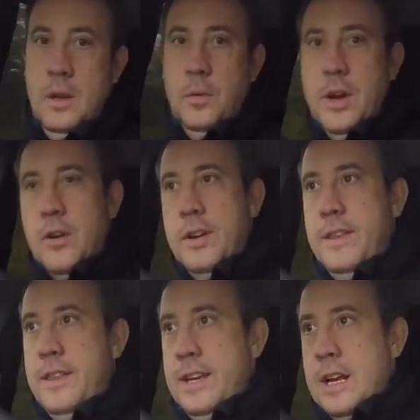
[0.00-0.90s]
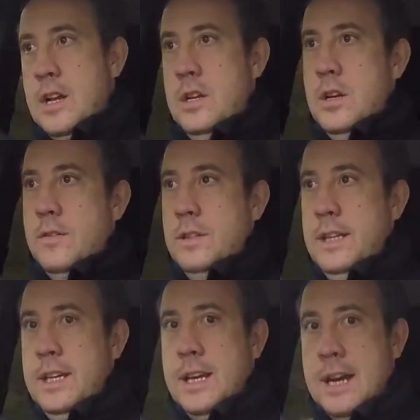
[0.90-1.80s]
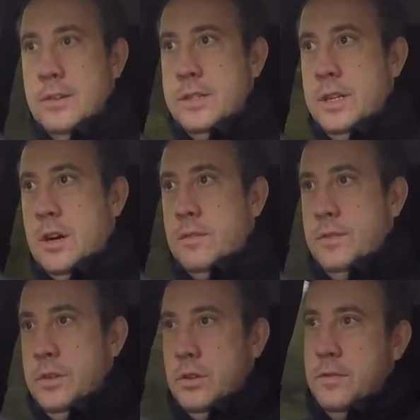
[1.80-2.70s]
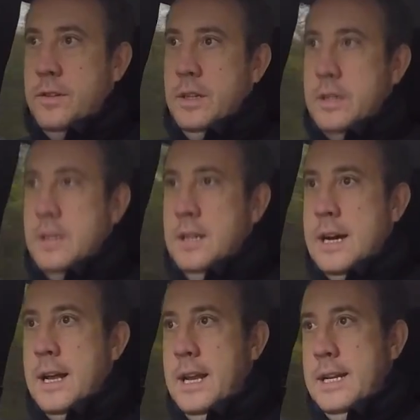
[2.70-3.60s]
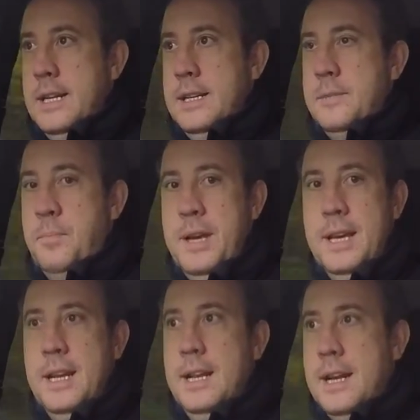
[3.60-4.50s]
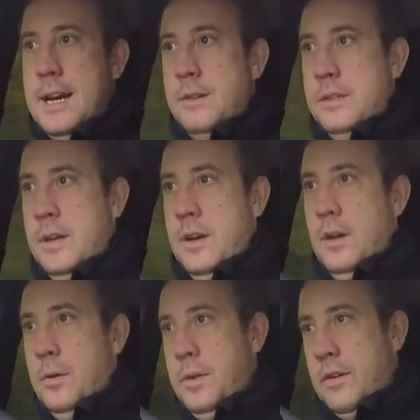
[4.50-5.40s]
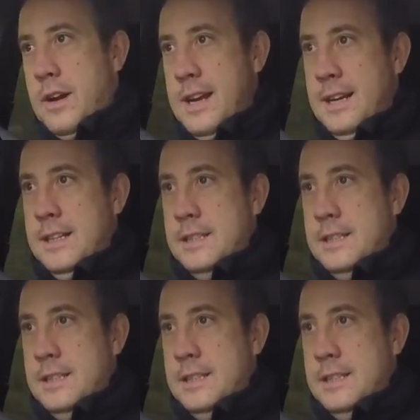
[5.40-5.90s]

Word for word: We are in the lovely county of Norfolk and it is peeing it down with the rain.